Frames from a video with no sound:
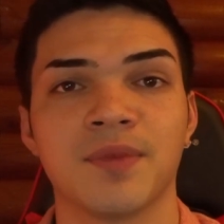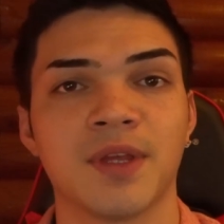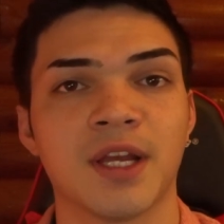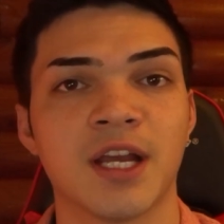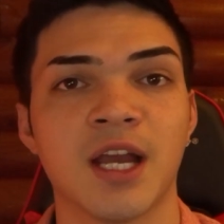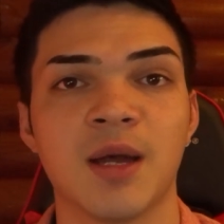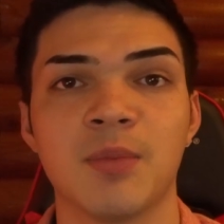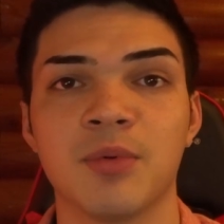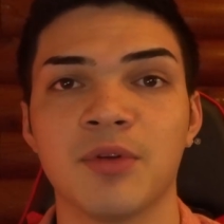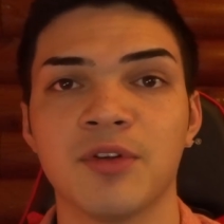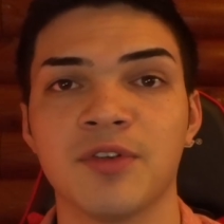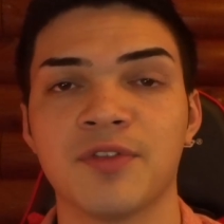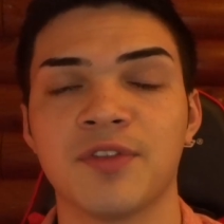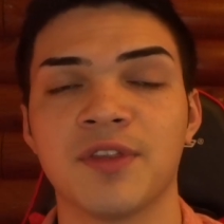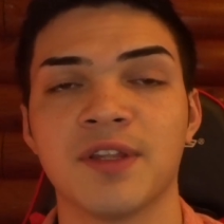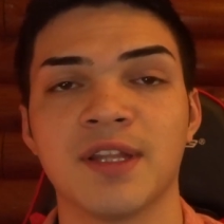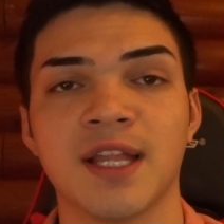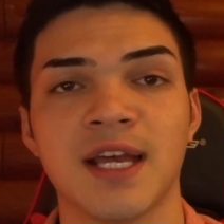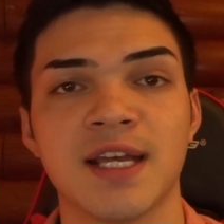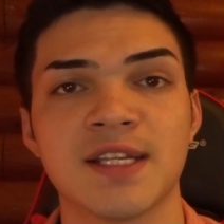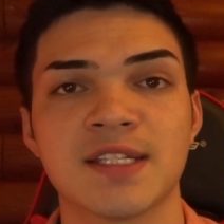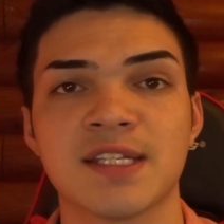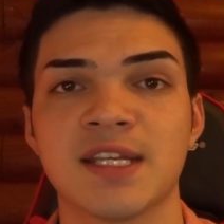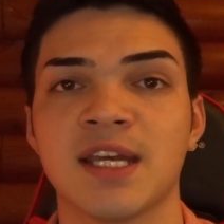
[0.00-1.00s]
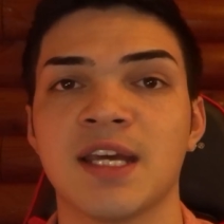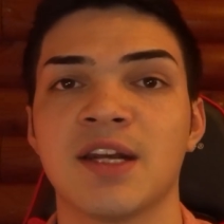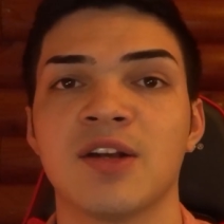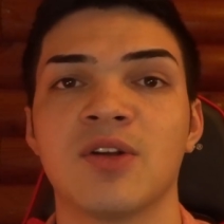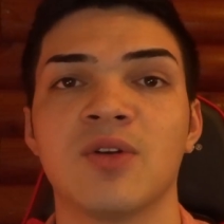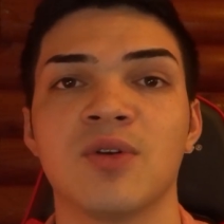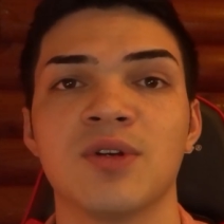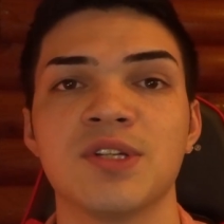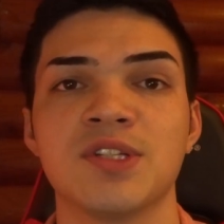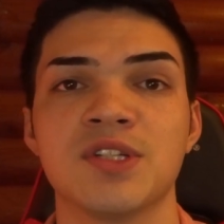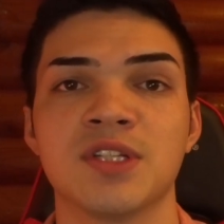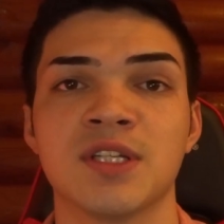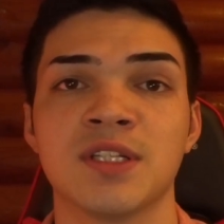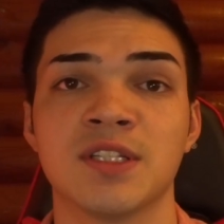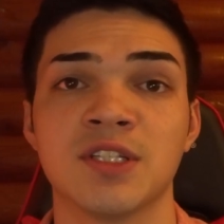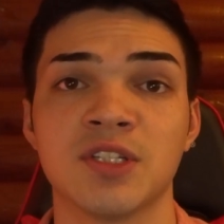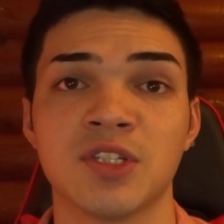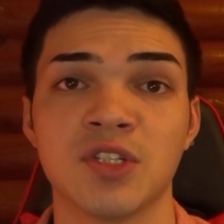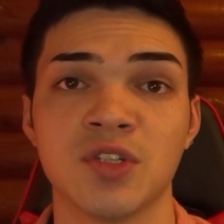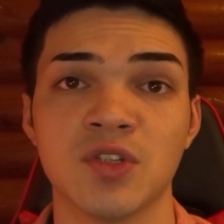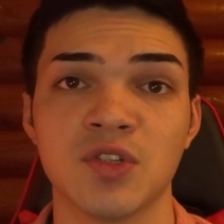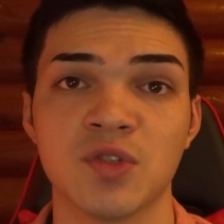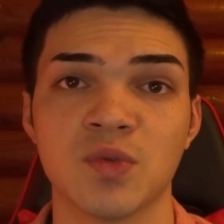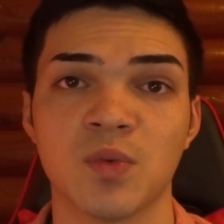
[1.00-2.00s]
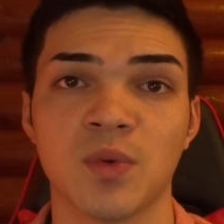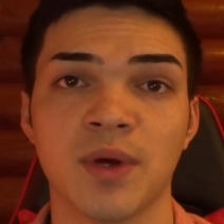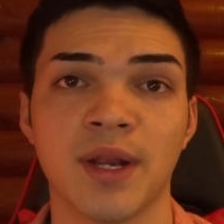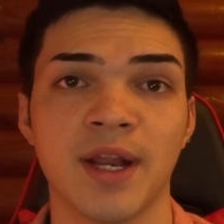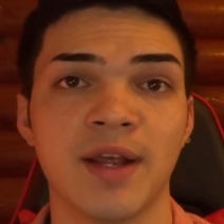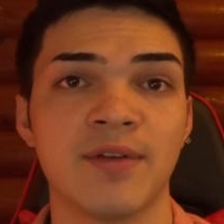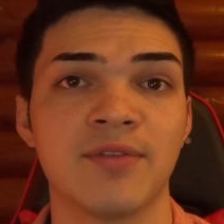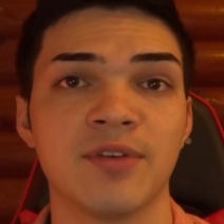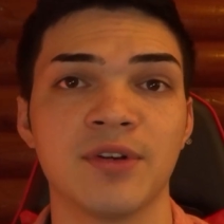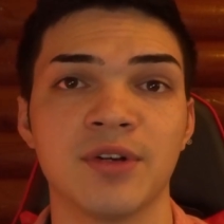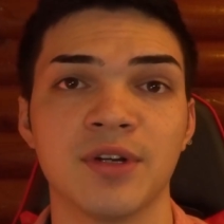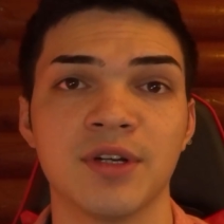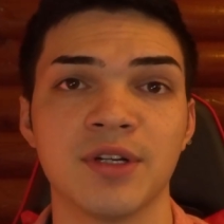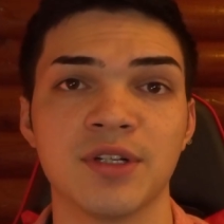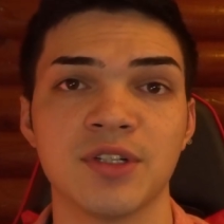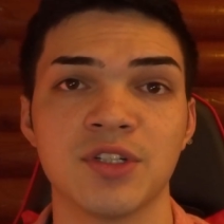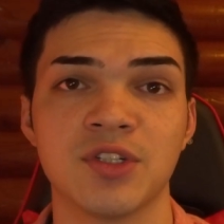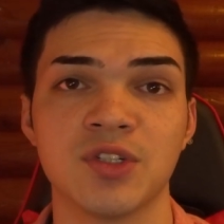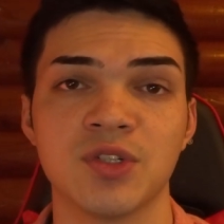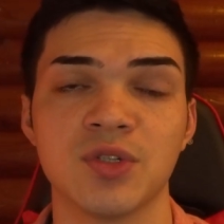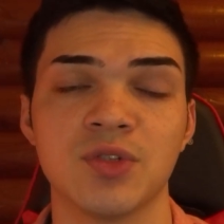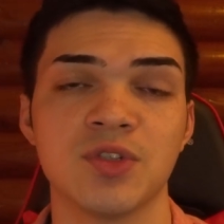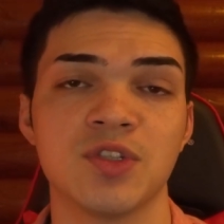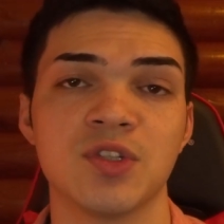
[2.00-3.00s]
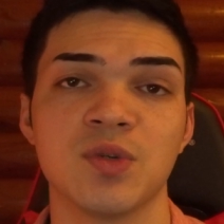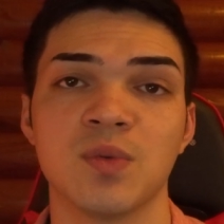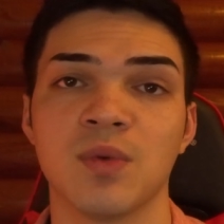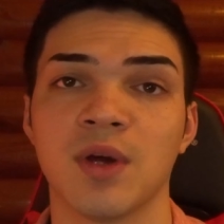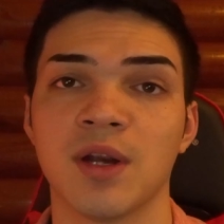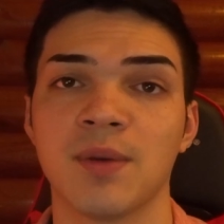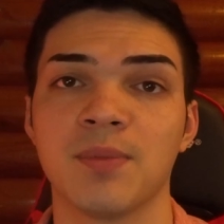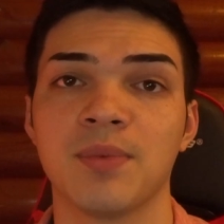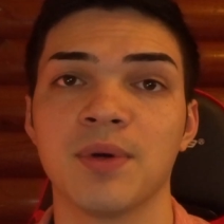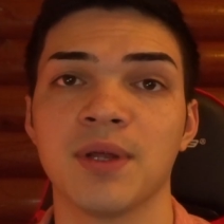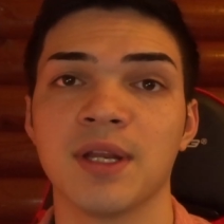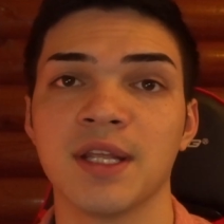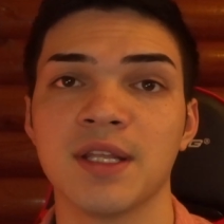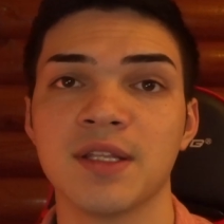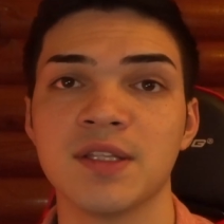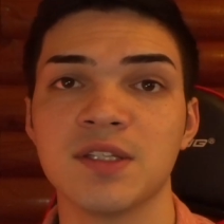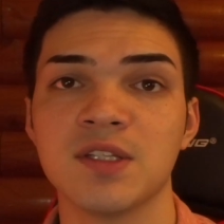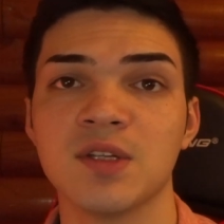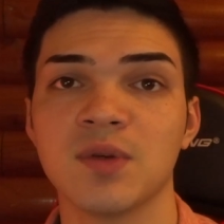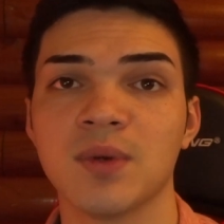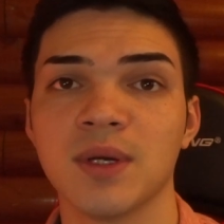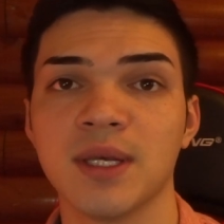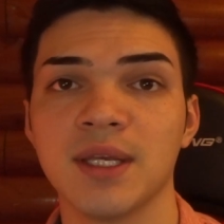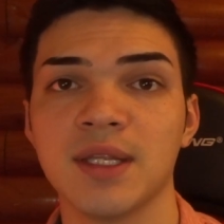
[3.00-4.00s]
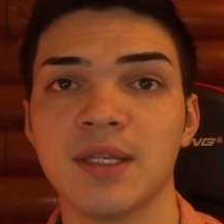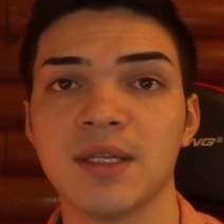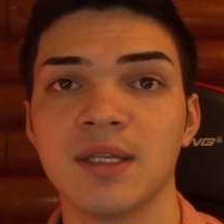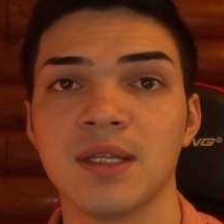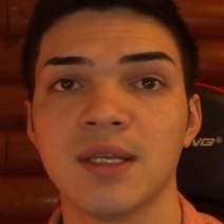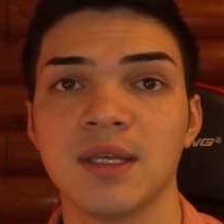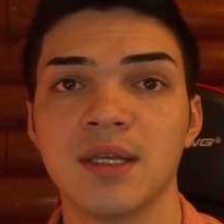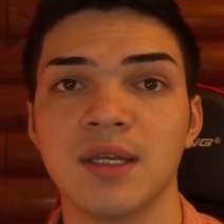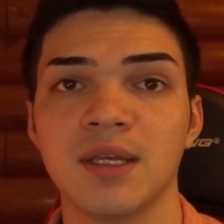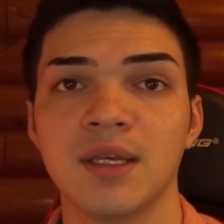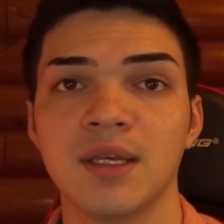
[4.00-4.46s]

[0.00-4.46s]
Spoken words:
couple of the last categories, you get to choose whatever juice you want to put into it.